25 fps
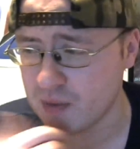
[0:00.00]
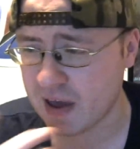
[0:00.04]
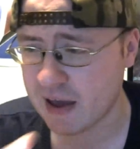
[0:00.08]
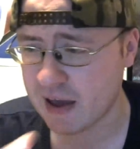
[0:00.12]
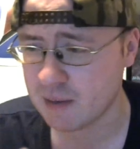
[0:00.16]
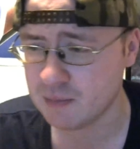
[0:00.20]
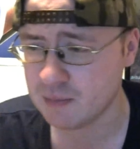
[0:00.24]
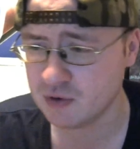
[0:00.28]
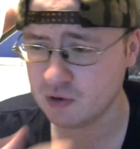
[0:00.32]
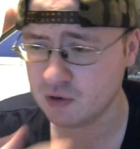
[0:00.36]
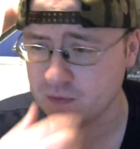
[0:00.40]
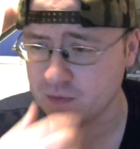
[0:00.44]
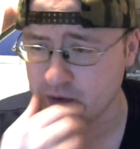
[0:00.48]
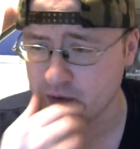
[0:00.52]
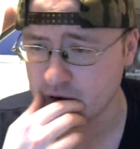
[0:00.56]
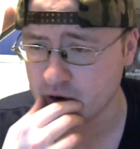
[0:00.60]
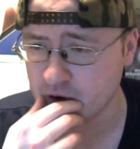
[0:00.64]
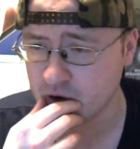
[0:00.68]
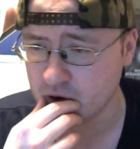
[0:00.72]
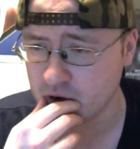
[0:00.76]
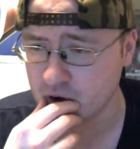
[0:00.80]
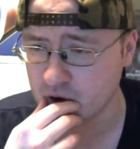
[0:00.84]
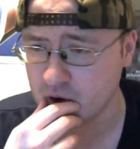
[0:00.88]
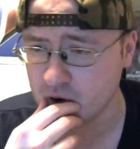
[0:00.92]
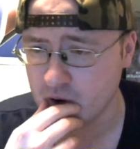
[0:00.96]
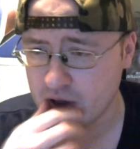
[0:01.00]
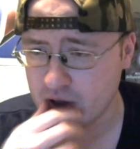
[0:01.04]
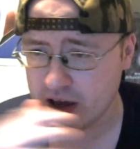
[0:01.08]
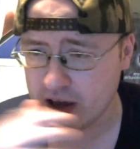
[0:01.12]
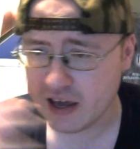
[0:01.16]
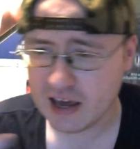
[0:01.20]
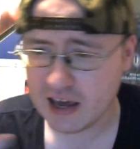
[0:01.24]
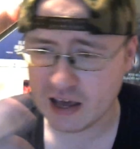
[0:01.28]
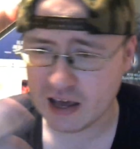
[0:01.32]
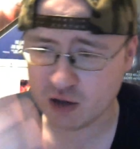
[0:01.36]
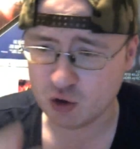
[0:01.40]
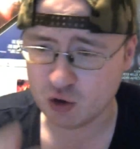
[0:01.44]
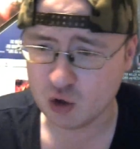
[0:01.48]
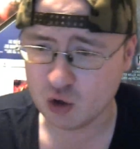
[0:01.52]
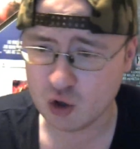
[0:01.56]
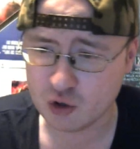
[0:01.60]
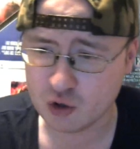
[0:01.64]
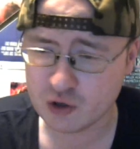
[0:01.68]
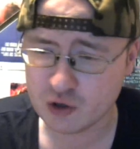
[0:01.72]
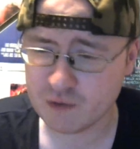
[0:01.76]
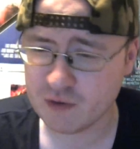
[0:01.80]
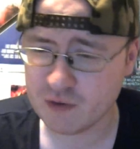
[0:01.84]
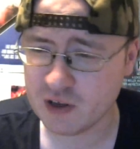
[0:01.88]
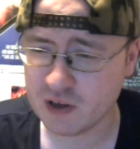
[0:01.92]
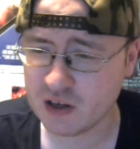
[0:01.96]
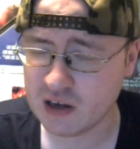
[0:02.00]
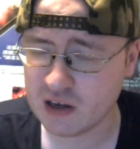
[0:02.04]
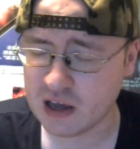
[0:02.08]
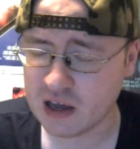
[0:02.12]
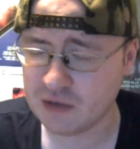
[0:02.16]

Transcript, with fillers: atmosphere and look of it.